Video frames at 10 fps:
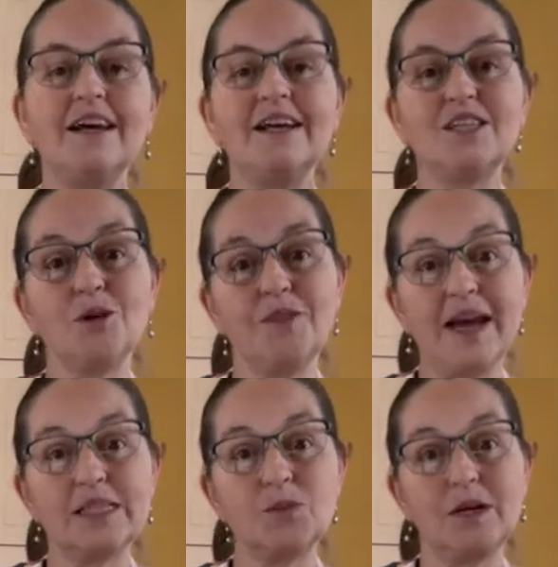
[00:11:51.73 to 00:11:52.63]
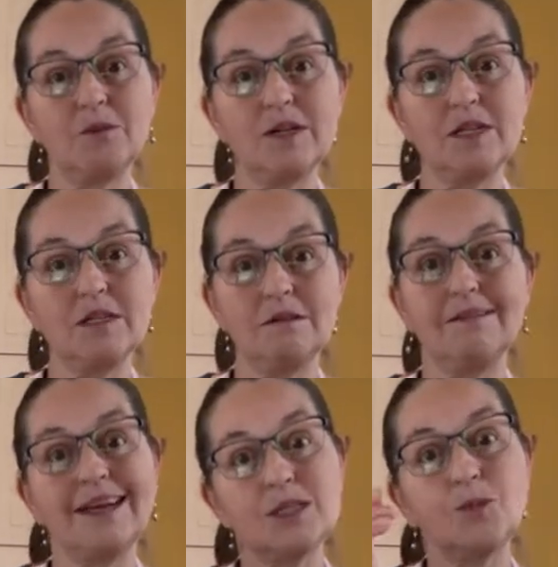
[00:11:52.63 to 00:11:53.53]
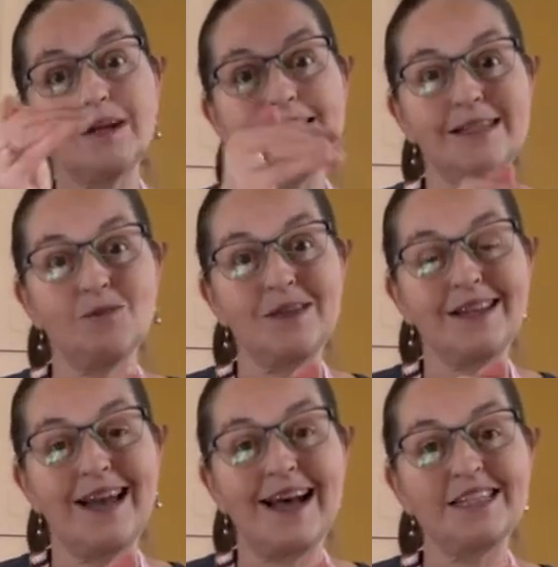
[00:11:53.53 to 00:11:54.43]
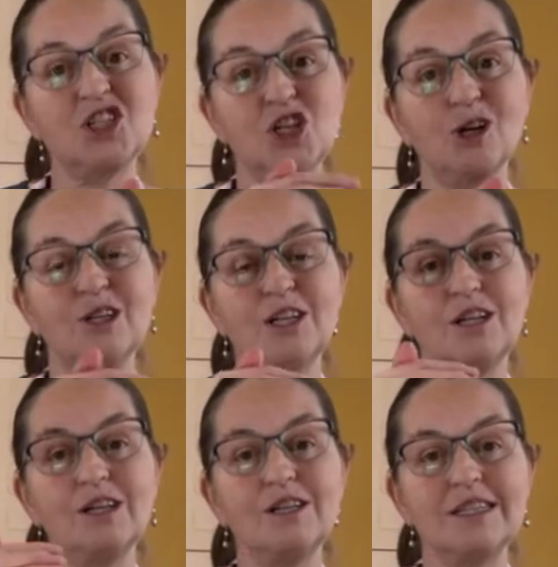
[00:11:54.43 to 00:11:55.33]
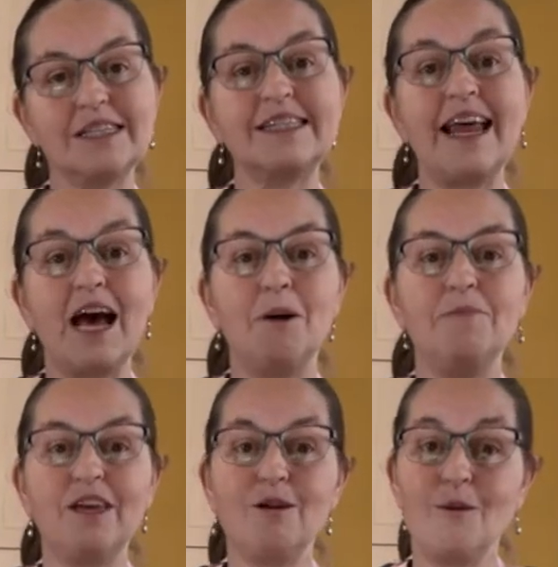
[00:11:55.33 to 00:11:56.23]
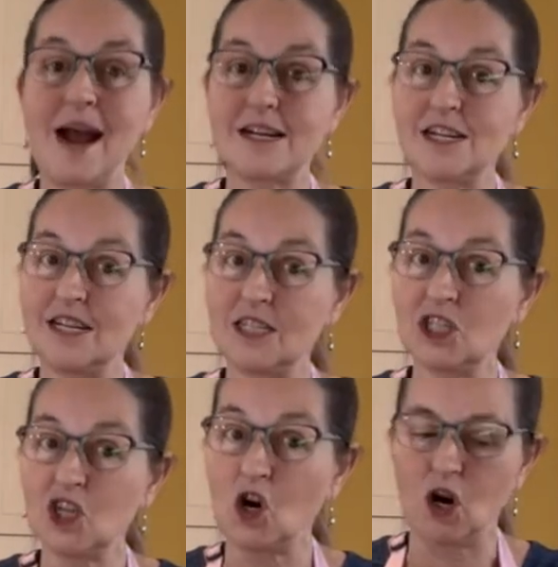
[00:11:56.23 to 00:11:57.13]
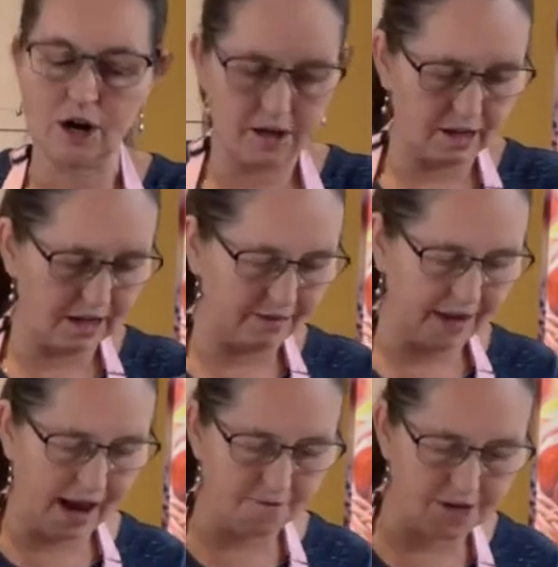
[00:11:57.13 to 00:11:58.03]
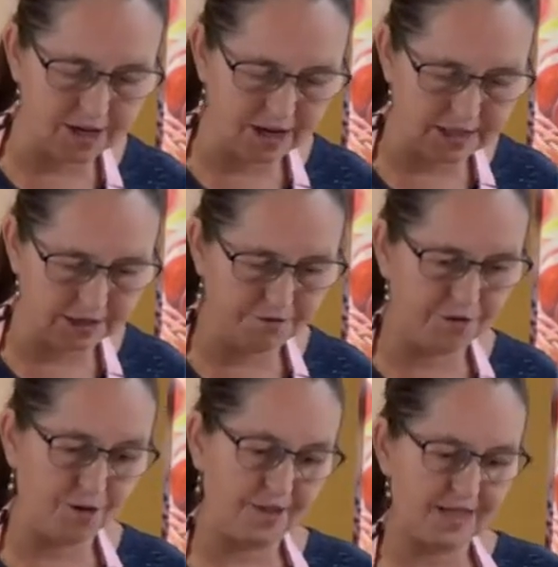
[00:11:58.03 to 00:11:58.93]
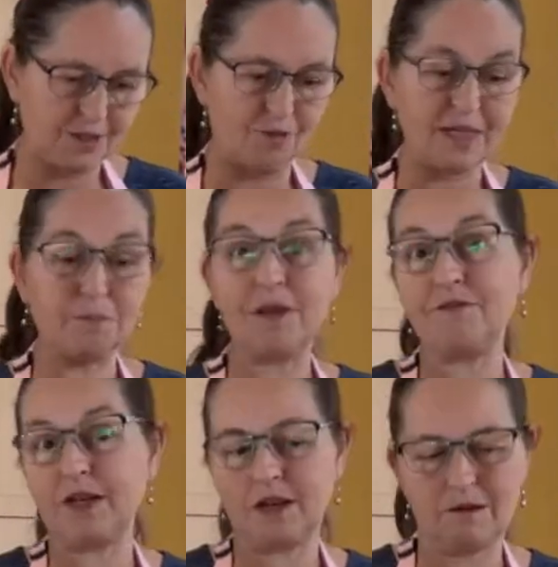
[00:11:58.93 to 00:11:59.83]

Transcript: So that's what I'm going to do. That's what I did with the last chocolate slab that you actually saw in the advertising for this recipe video.